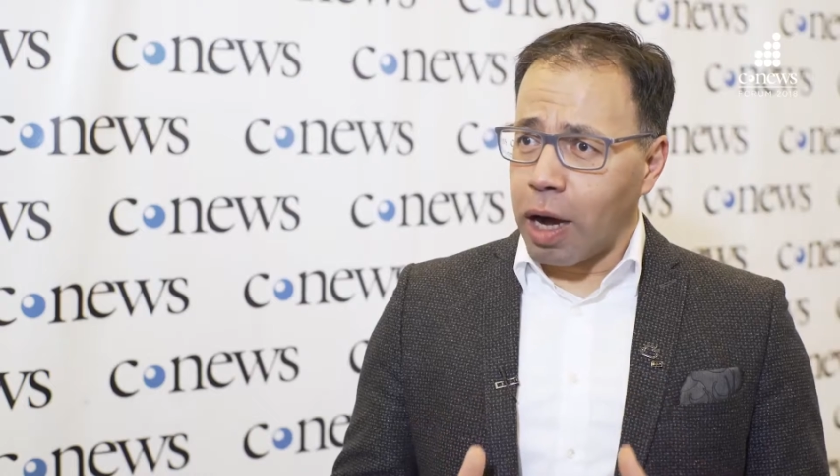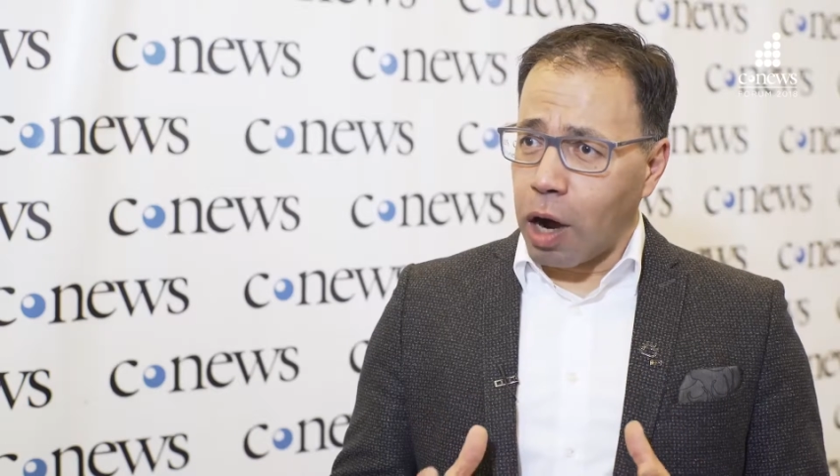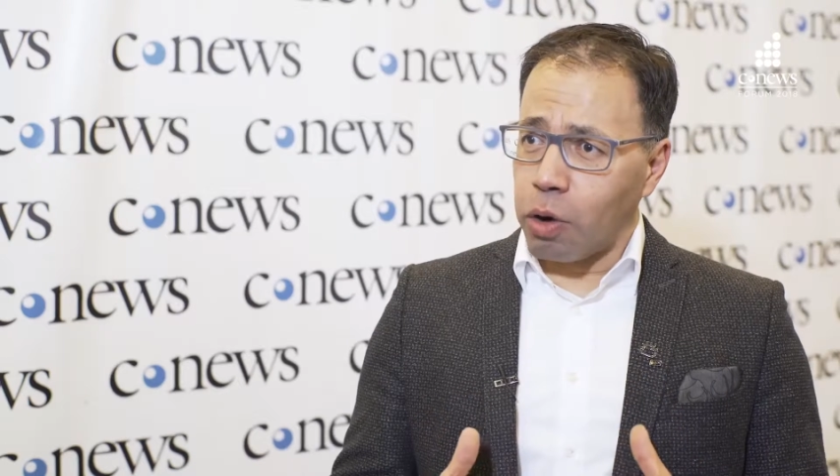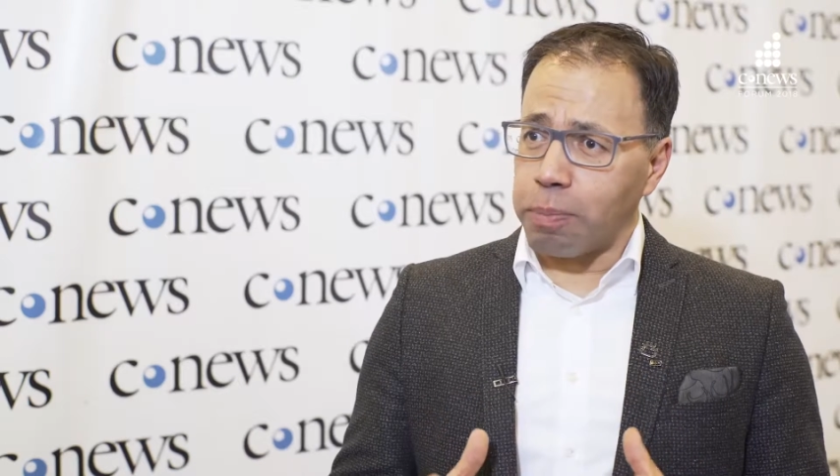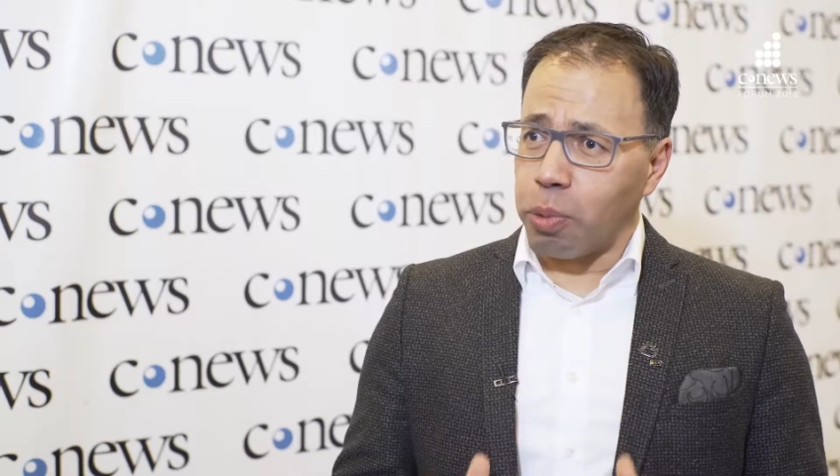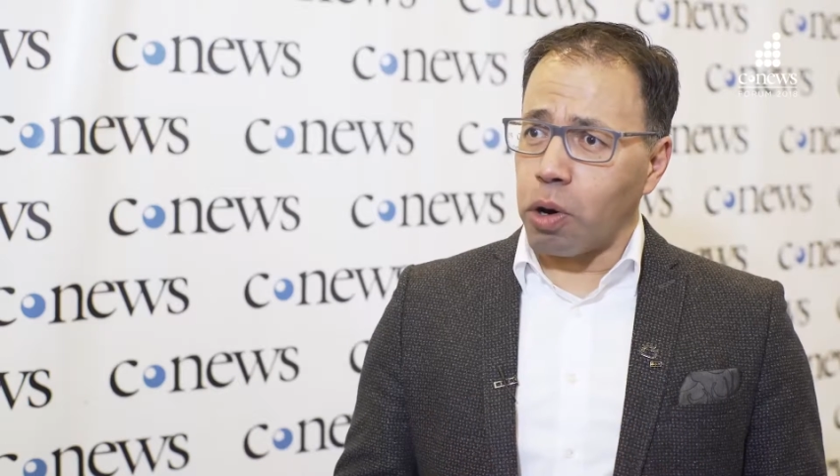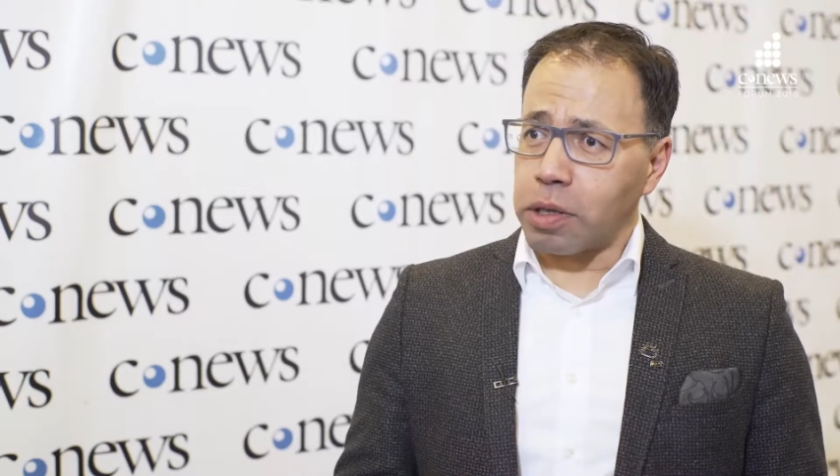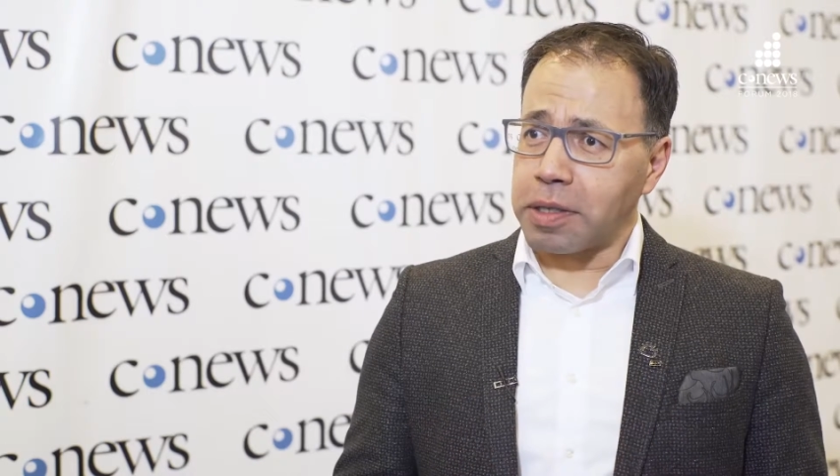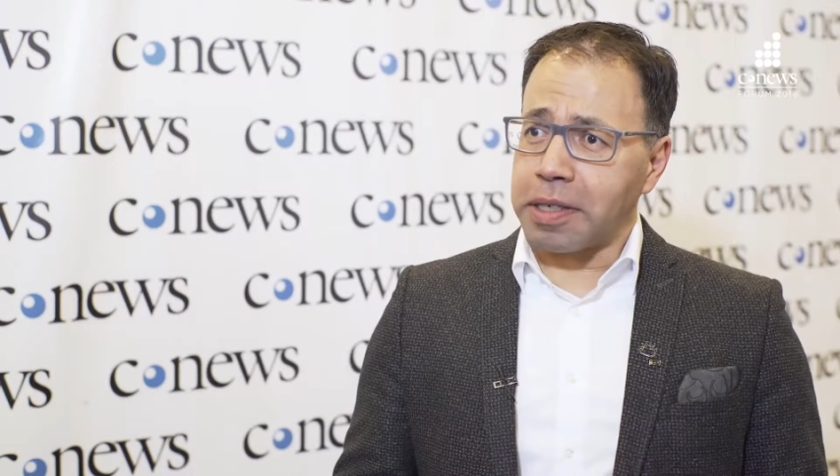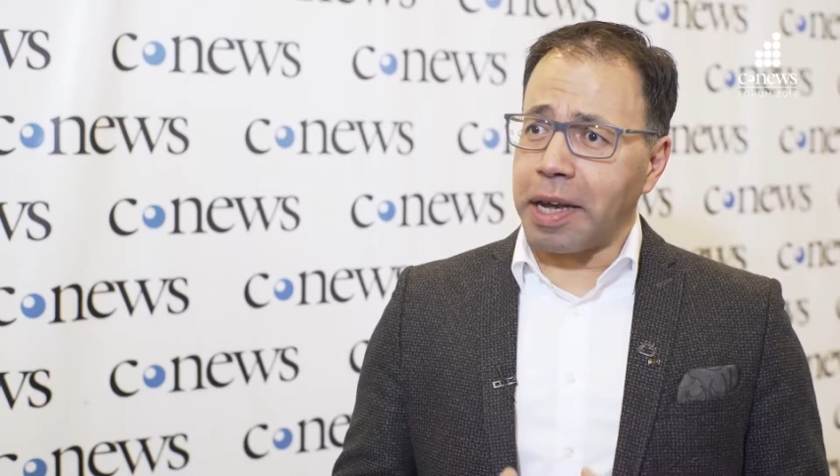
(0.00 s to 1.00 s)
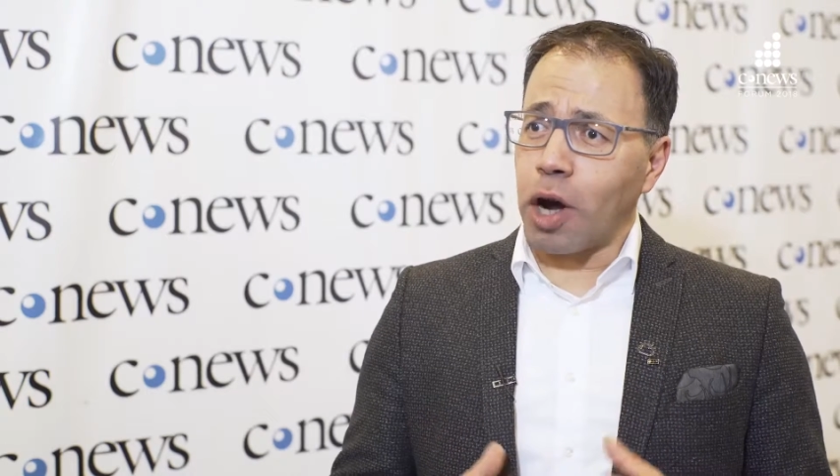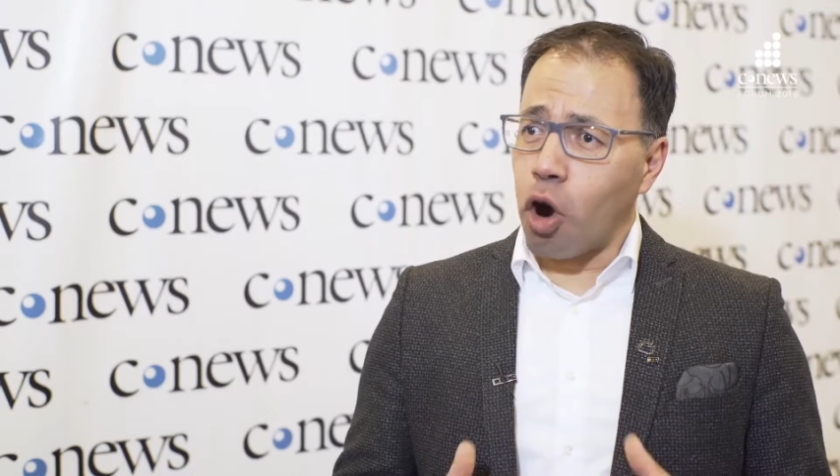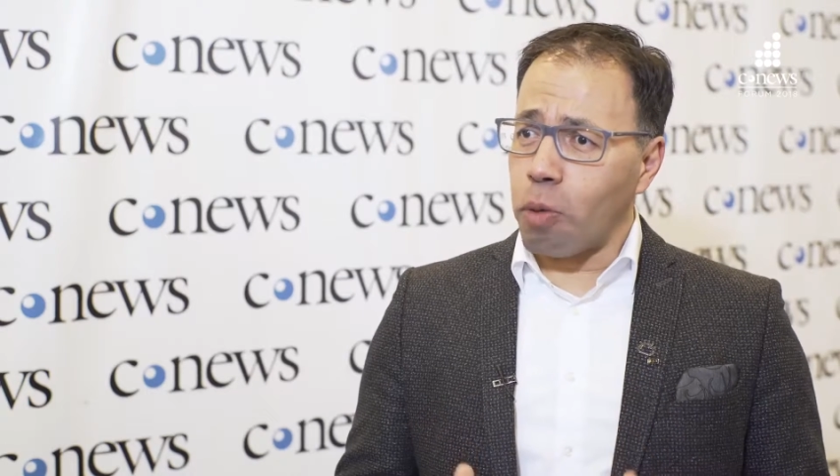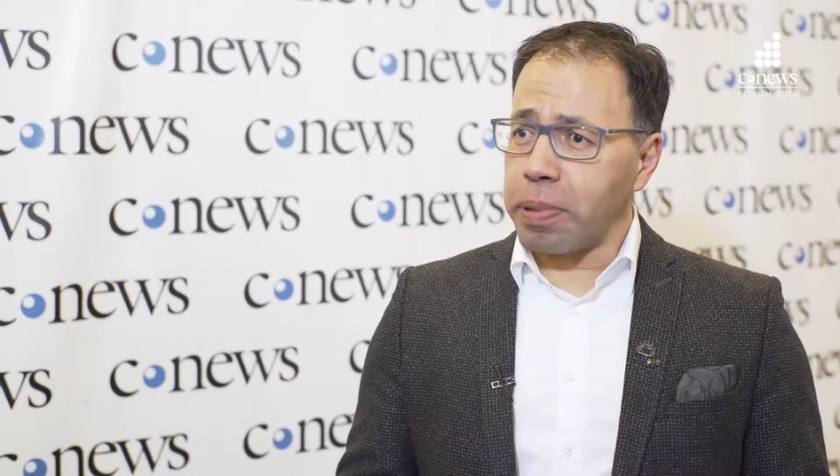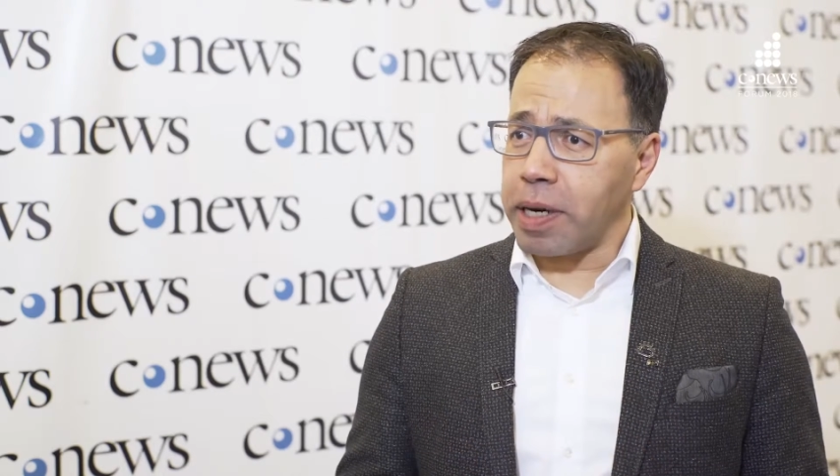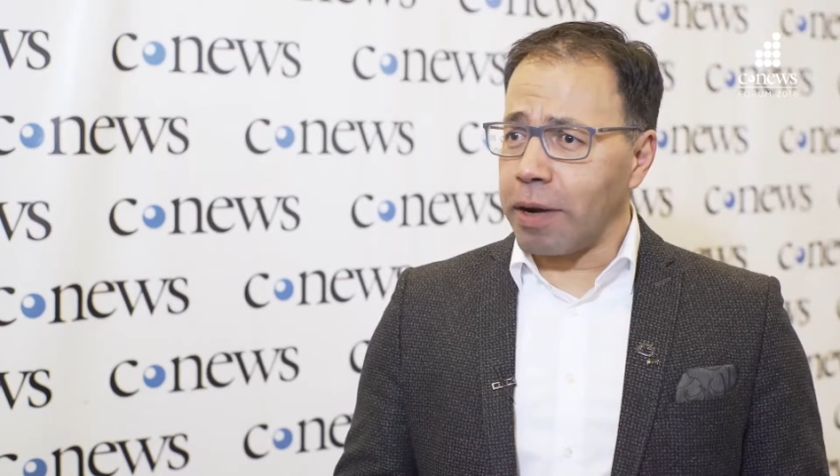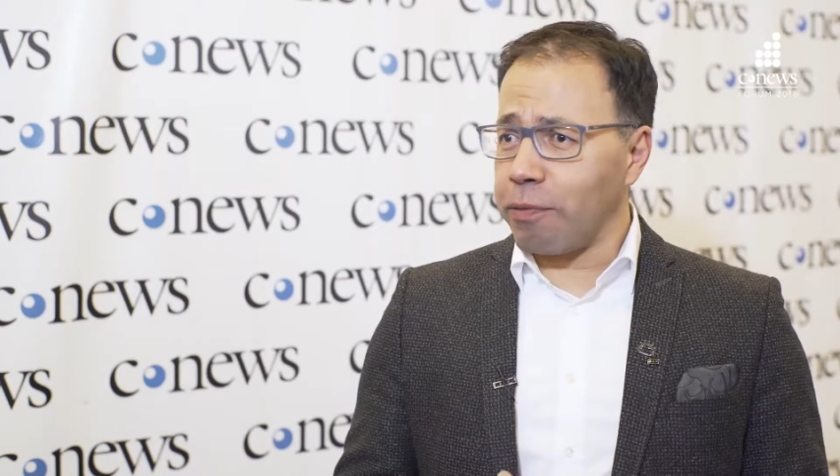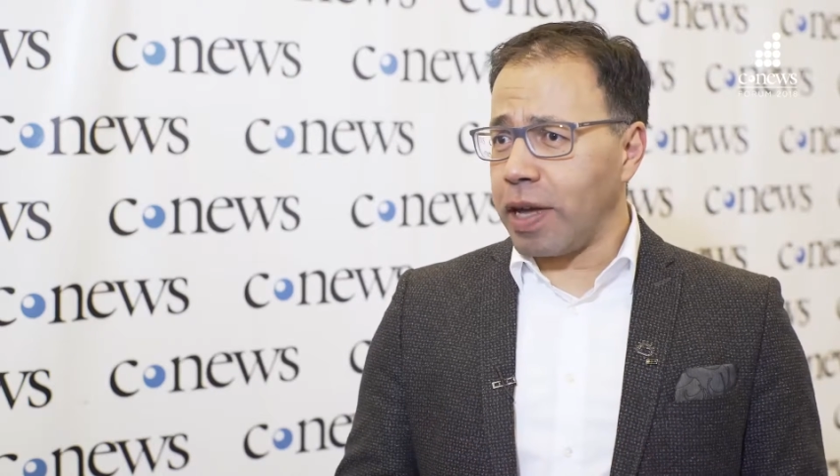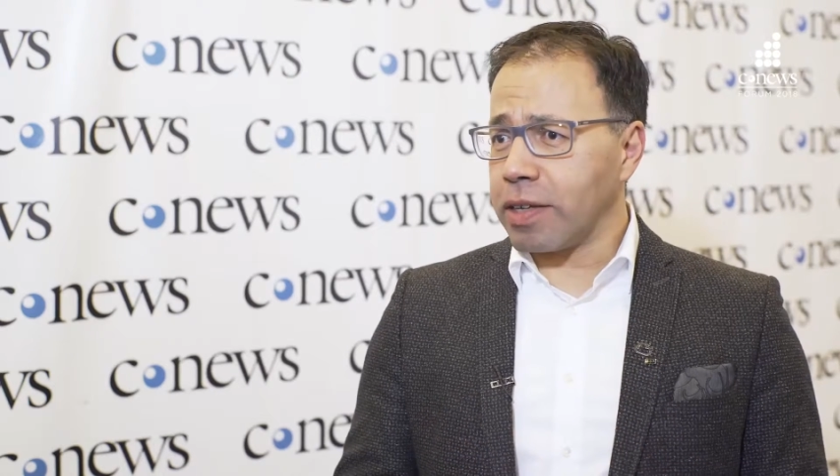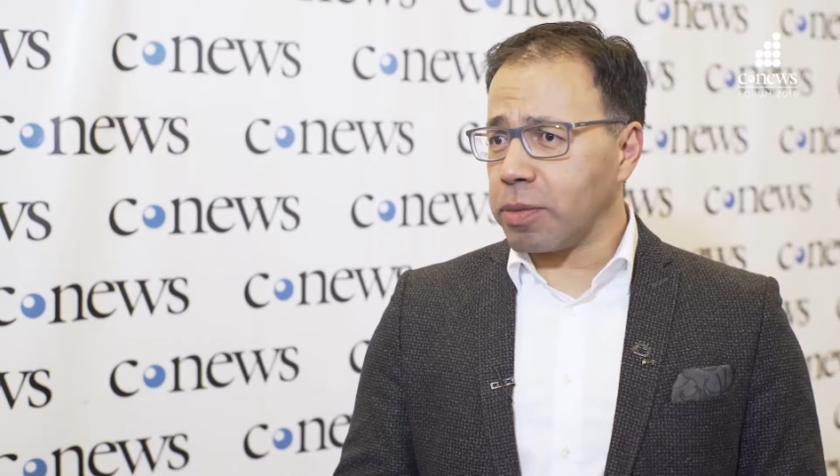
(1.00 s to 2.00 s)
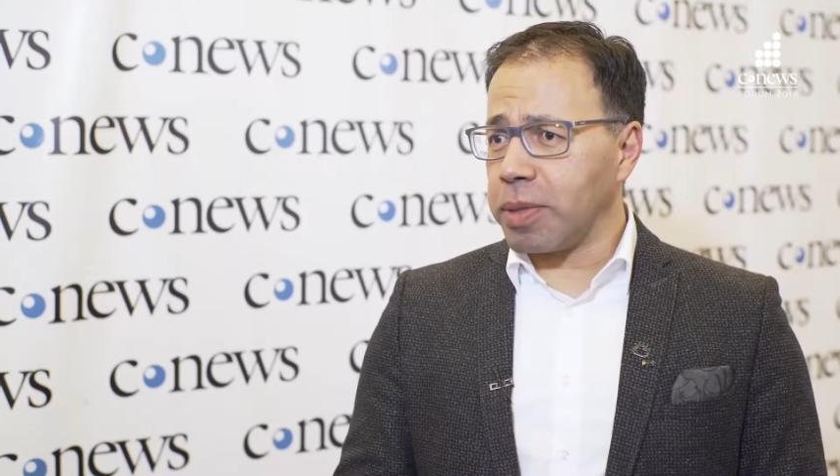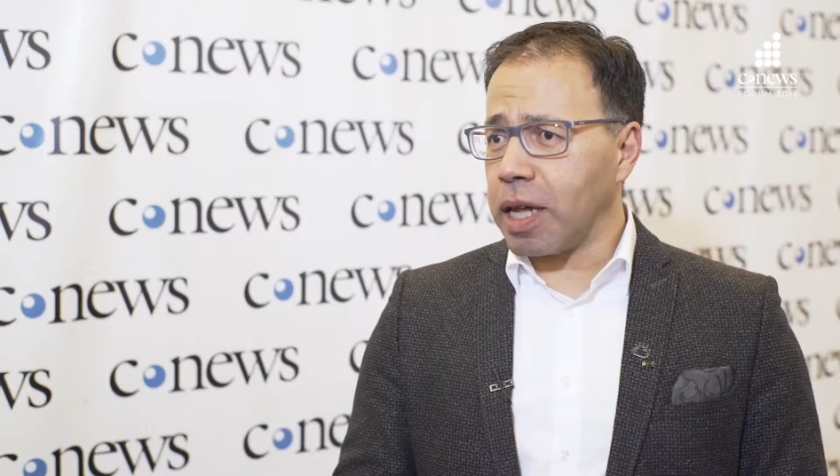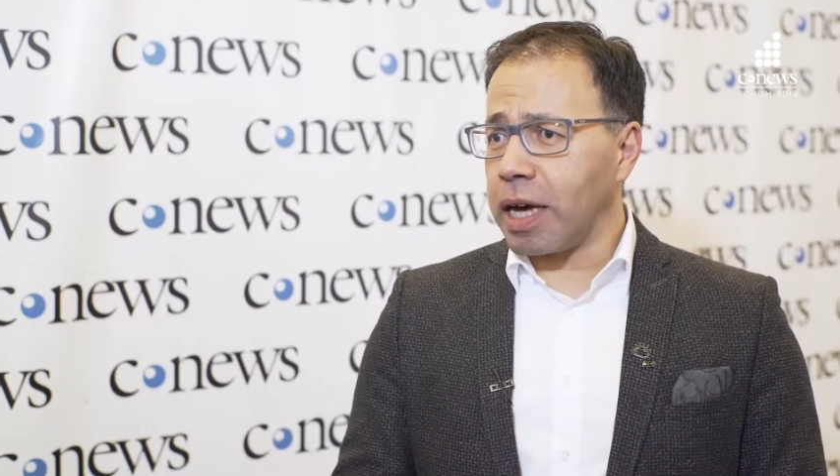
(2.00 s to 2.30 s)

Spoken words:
how important an open and flexible